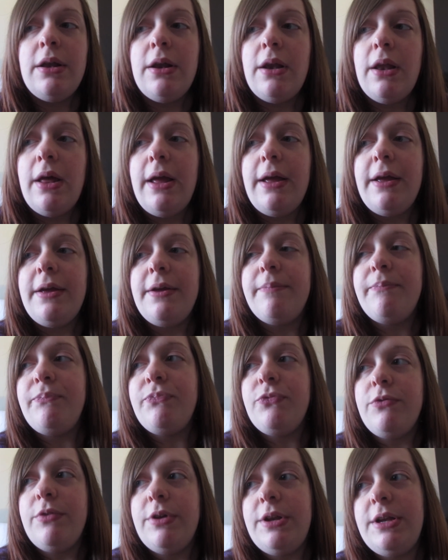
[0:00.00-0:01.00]
like
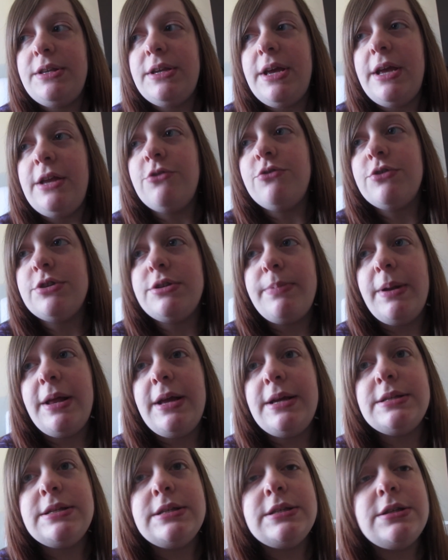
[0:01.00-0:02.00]
really dangerous
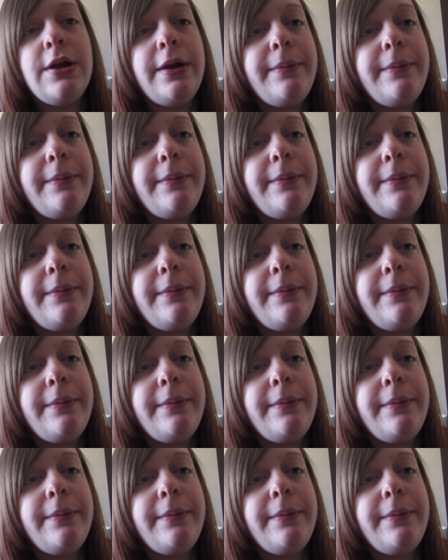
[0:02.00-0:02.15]
places.